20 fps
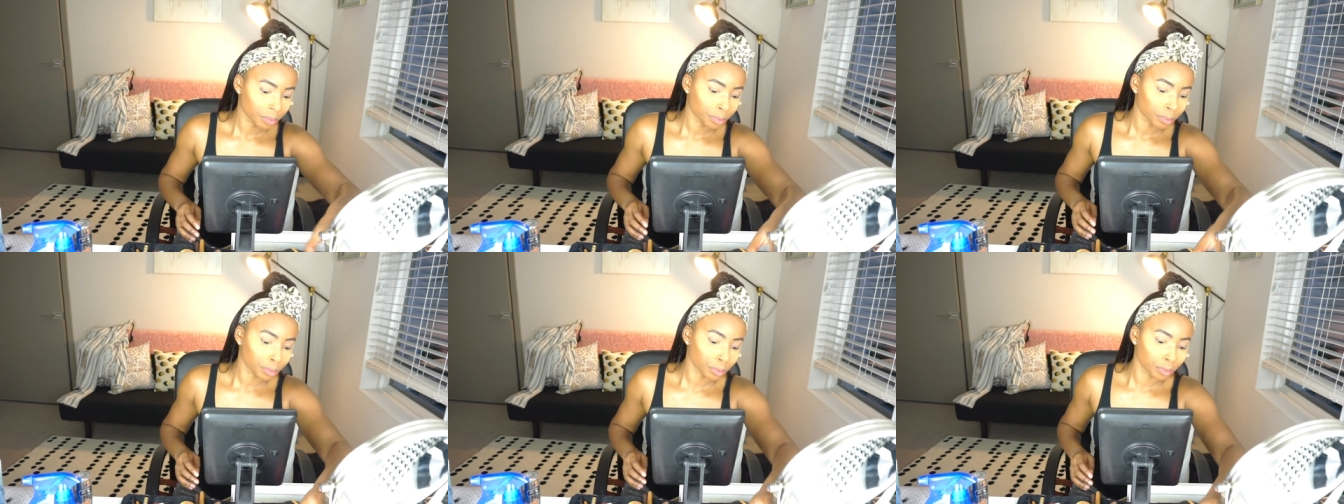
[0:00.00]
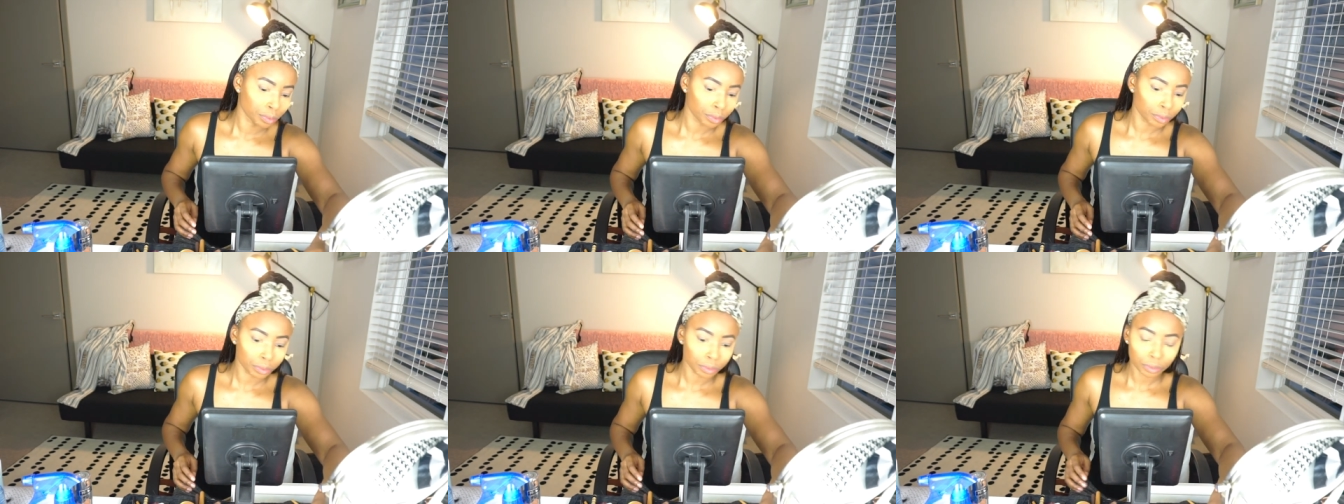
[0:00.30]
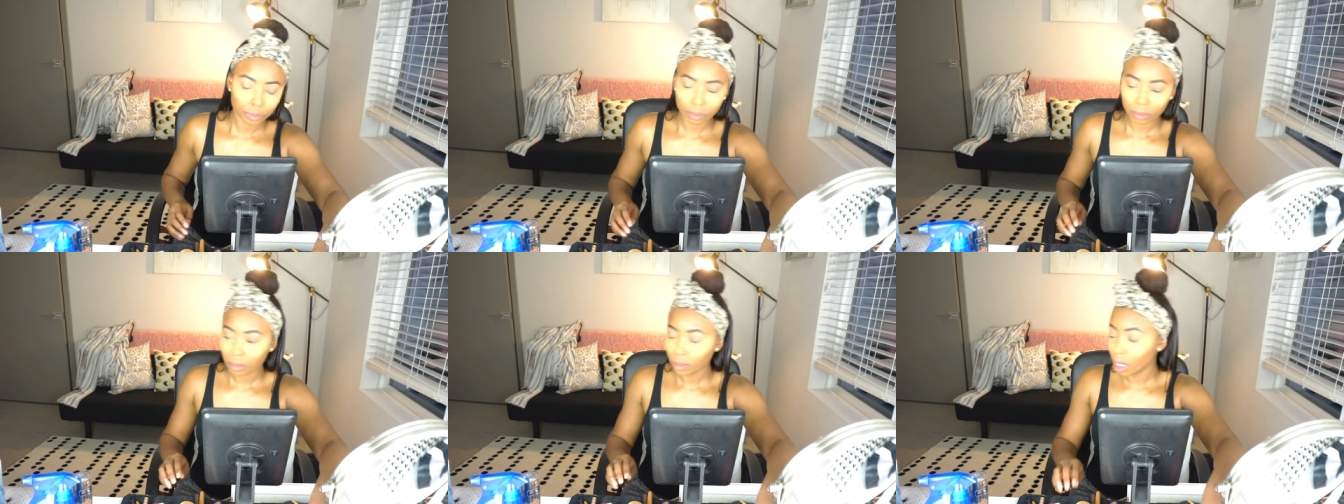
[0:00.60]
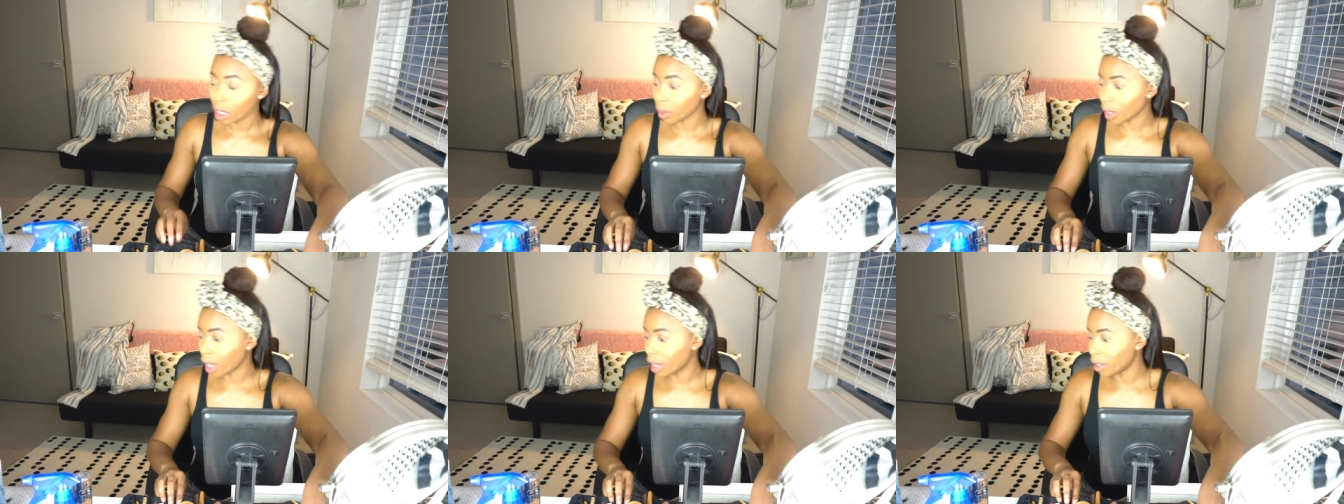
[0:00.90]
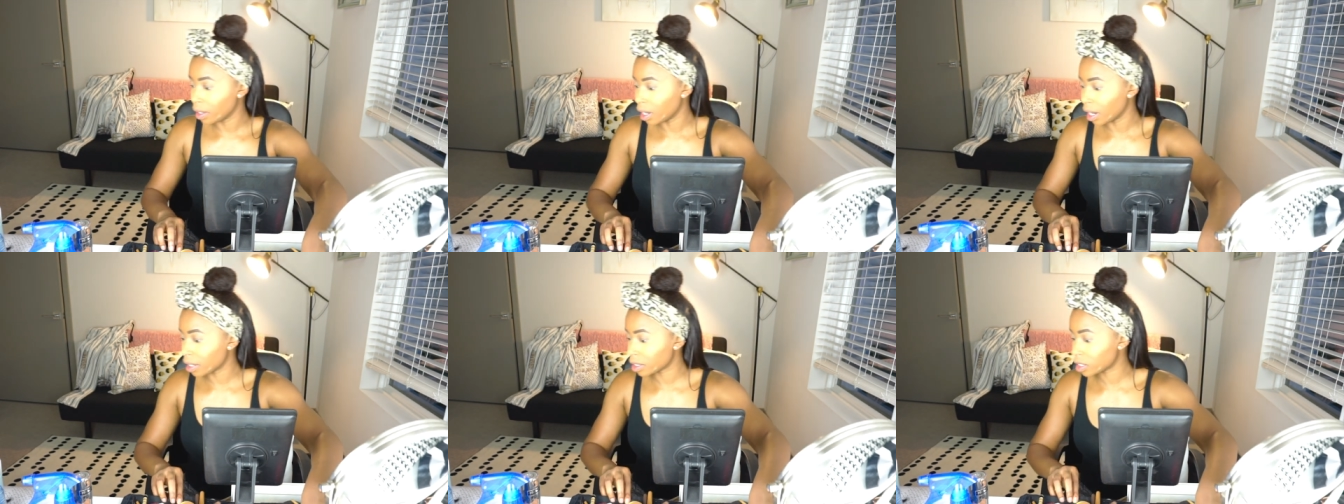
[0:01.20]
Beyonce.
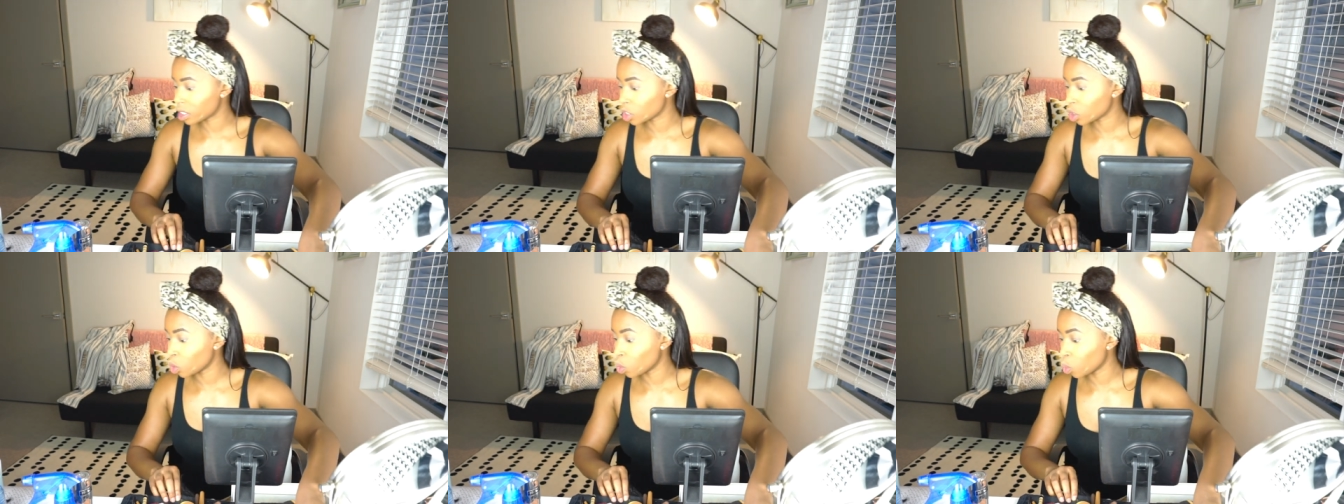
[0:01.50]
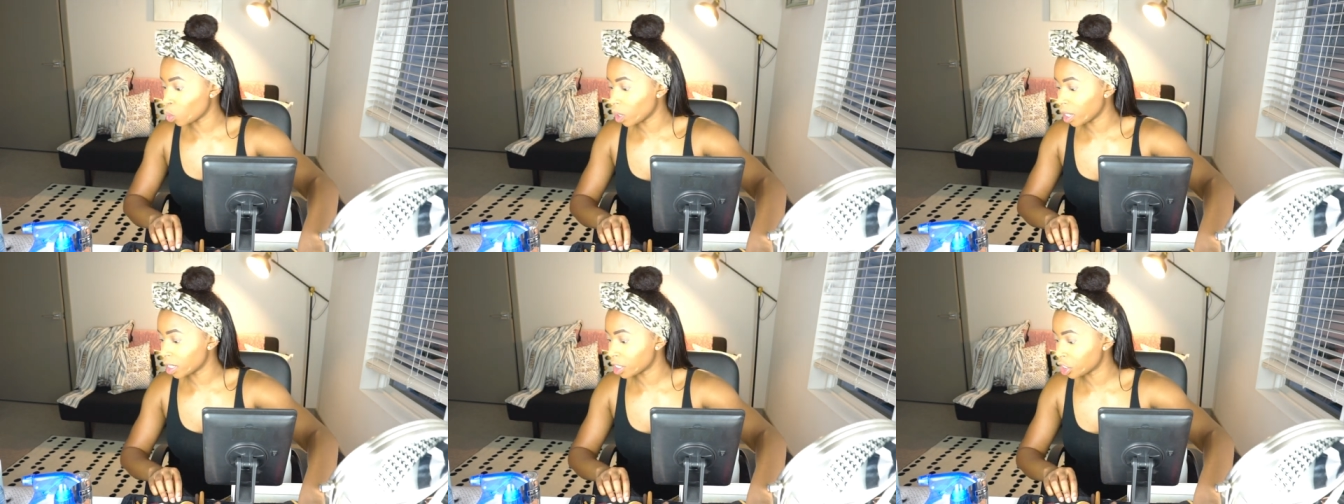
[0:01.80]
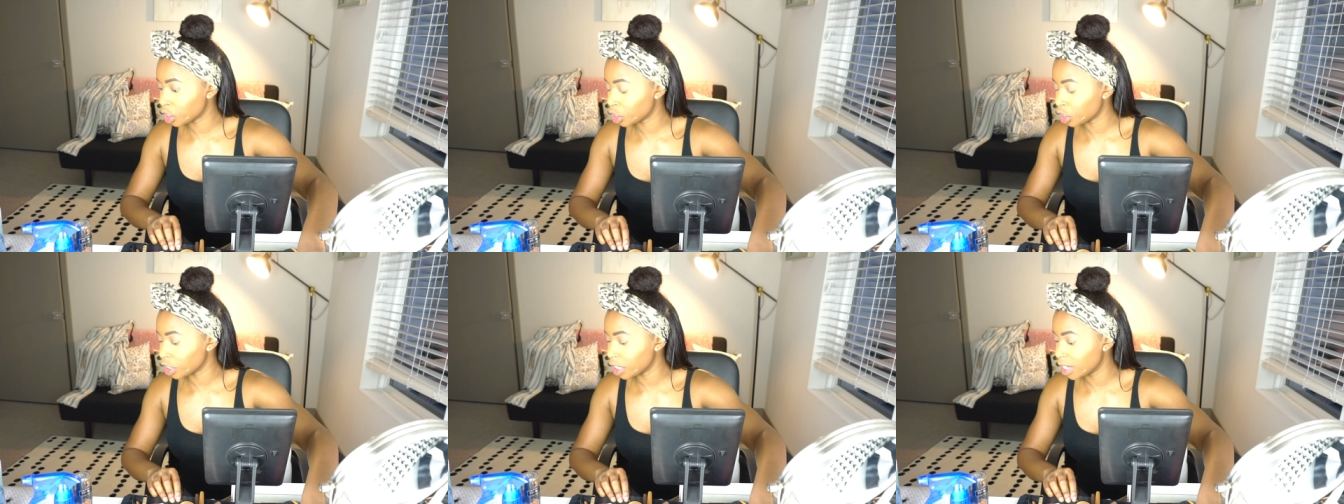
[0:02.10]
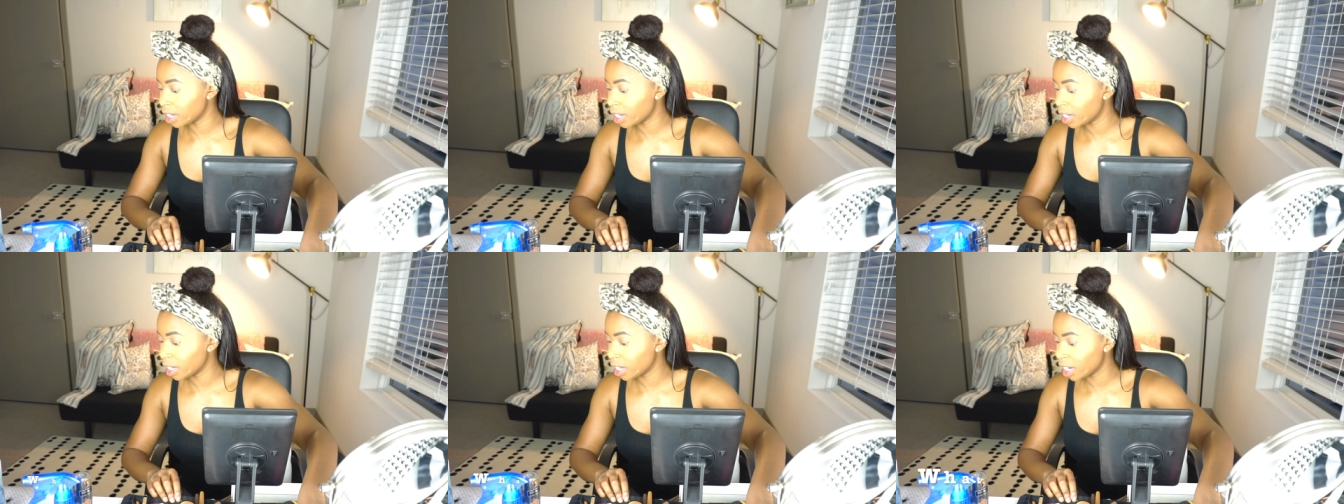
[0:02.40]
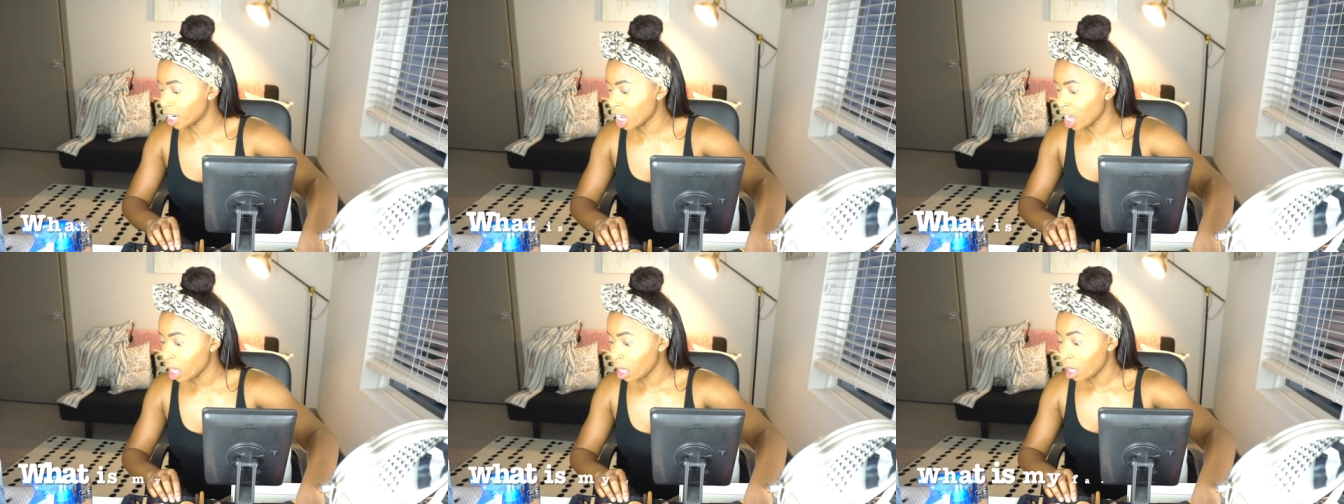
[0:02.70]
Okay, next
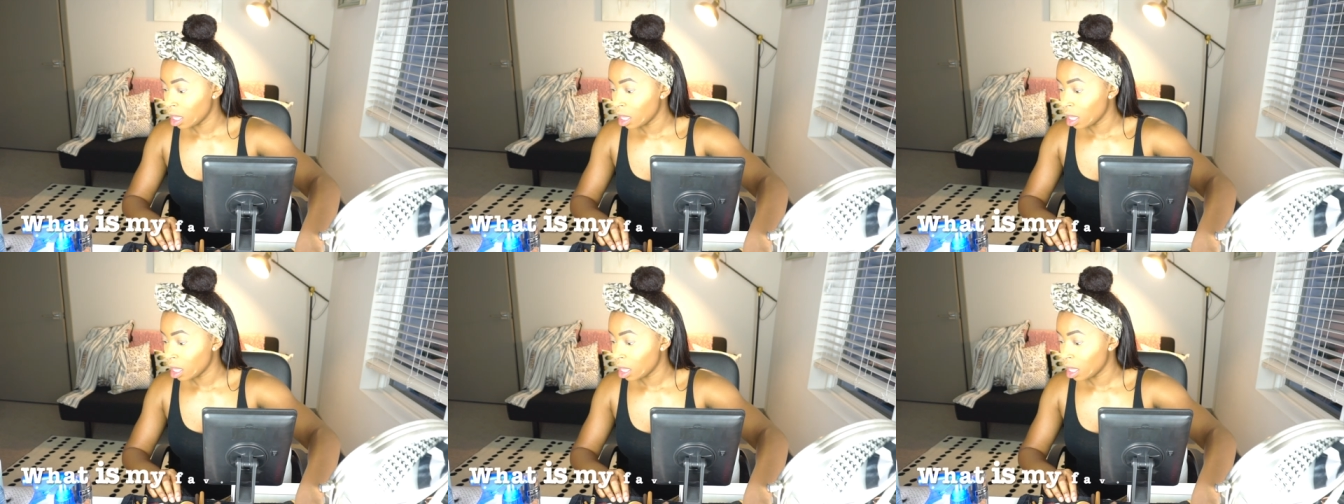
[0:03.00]
question.